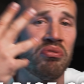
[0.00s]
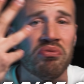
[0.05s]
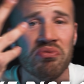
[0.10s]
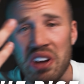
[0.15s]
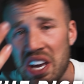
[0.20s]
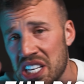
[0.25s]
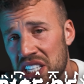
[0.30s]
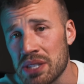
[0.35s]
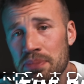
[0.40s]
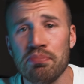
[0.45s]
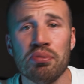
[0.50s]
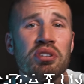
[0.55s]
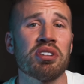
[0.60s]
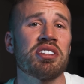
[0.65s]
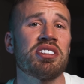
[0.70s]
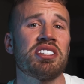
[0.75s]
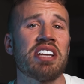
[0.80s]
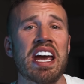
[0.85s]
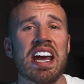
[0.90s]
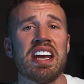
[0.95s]
Facebook
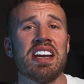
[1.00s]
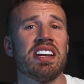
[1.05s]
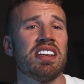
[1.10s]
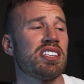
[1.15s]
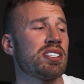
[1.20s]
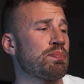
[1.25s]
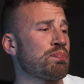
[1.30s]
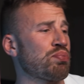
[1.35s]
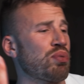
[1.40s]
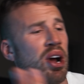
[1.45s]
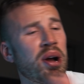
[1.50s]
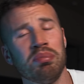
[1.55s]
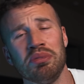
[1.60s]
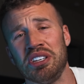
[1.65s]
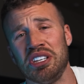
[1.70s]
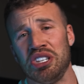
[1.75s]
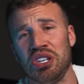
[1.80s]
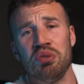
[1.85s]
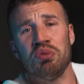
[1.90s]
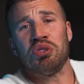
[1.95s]
dating, there's
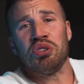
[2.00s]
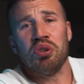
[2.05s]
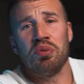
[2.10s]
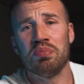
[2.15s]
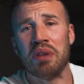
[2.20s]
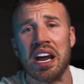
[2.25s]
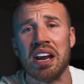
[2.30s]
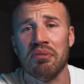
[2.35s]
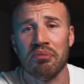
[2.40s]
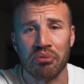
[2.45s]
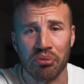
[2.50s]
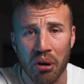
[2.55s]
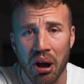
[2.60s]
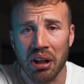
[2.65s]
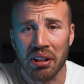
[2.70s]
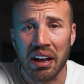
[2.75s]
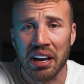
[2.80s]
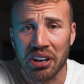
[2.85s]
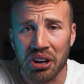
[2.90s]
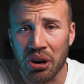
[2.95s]
probably YouTube dating for
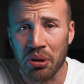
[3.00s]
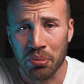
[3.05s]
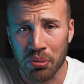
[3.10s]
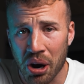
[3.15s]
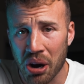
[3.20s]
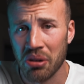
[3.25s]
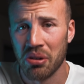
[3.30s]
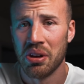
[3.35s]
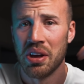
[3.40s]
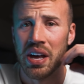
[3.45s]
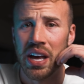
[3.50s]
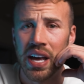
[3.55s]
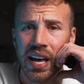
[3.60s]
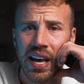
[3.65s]
all I know, bro.